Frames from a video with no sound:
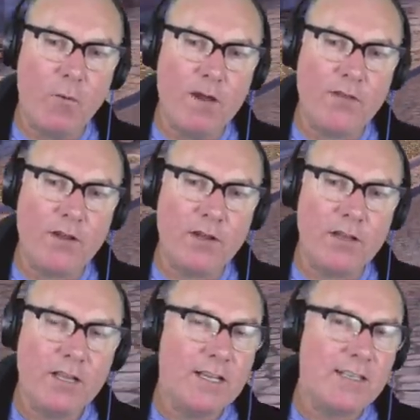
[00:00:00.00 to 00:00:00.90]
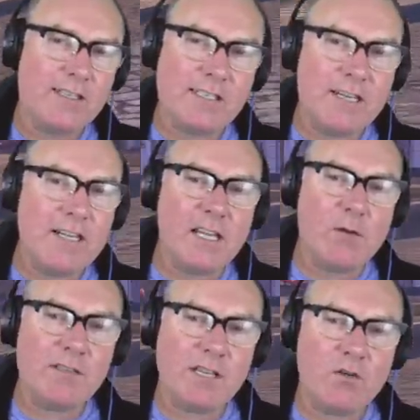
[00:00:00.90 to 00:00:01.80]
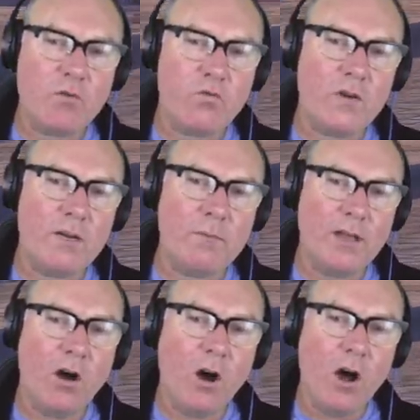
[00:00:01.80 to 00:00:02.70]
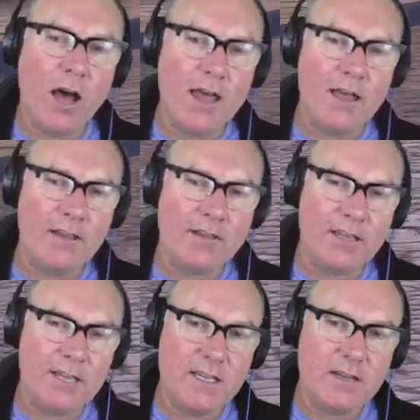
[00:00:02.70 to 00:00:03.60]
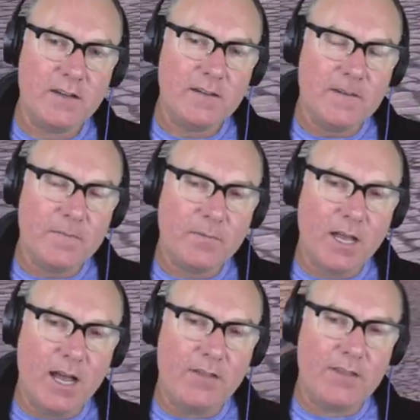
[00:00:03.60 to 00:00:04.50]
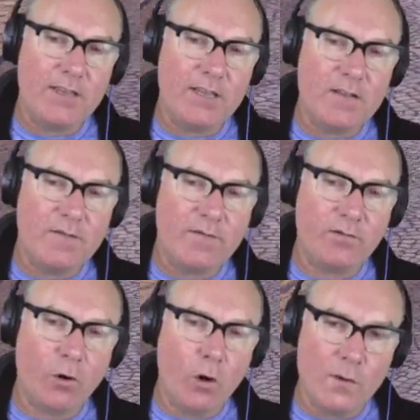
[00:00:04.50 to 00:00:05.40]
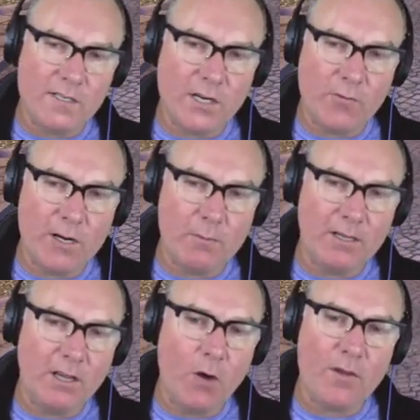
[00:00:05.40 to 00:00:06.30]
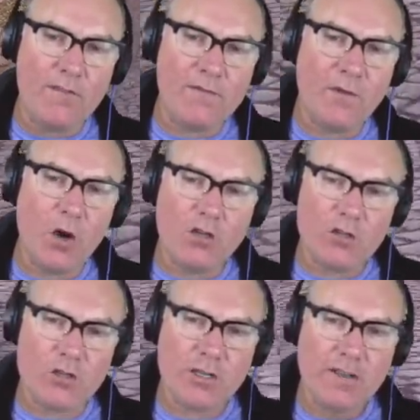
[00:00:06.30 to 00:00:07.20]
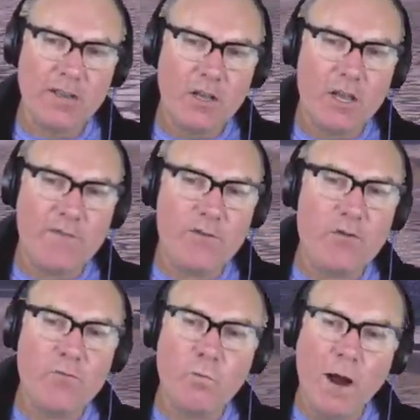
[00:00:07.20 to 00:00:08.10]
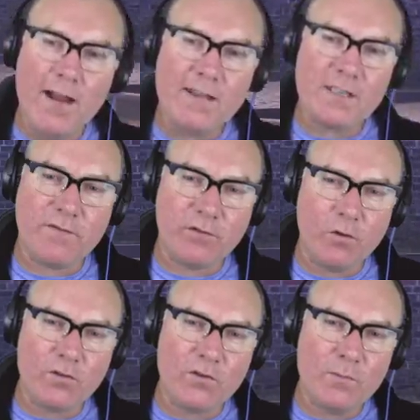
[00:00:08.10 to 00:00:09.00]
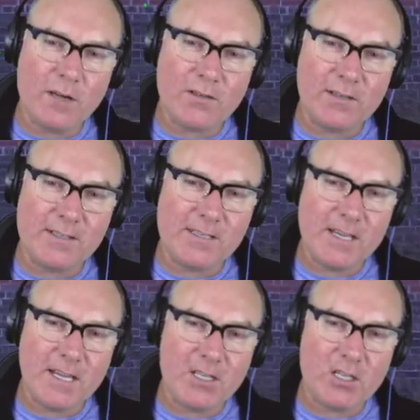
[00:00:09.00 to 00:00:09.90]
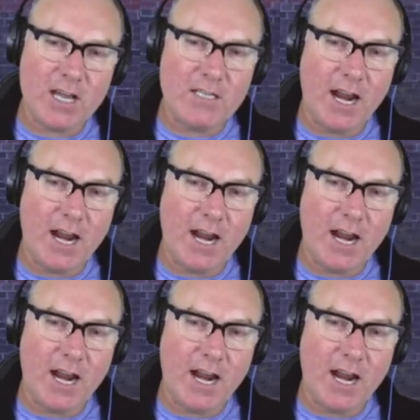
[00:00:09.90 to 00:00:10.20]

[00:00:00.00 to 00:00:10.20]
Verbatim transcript: Where the ceiling was incredibly high and the and the floor was incredibly low, and the Foch. If you raise the floor too much on this thing and change